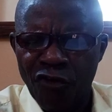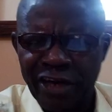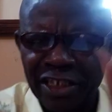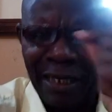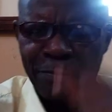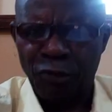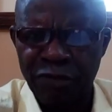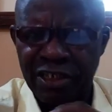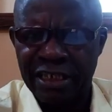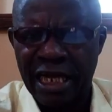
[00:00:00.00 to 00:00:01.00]
For
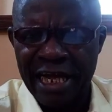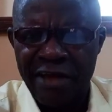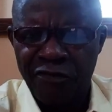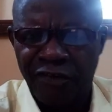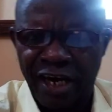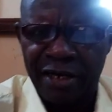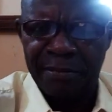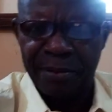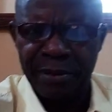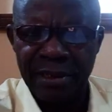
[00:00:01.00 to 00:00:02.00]
example, we see a
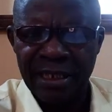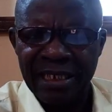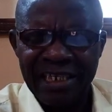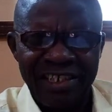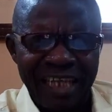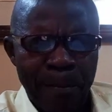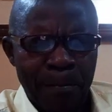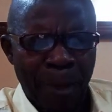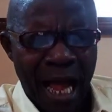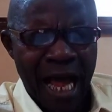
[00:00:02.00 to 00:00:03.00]
verb is
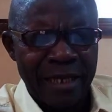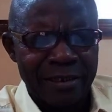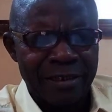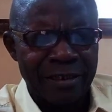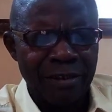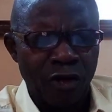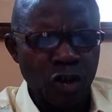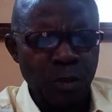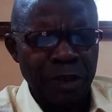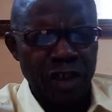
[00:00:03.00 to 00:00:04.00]
that part
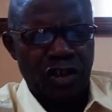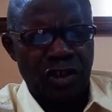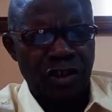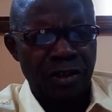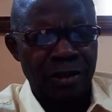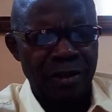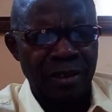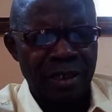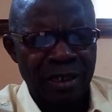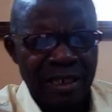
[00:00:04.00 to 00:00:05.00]
of speech
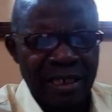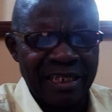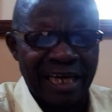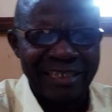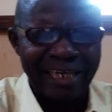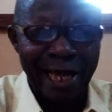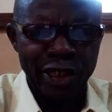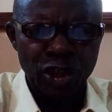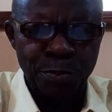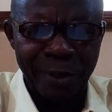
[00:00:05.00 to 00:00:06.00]
that
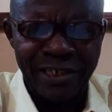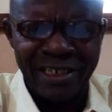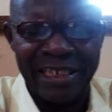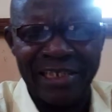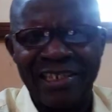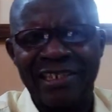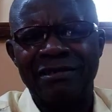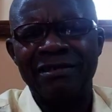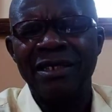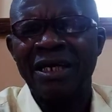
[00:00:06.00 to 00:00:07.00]

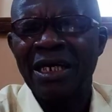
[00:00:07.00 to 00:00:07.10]
expresses.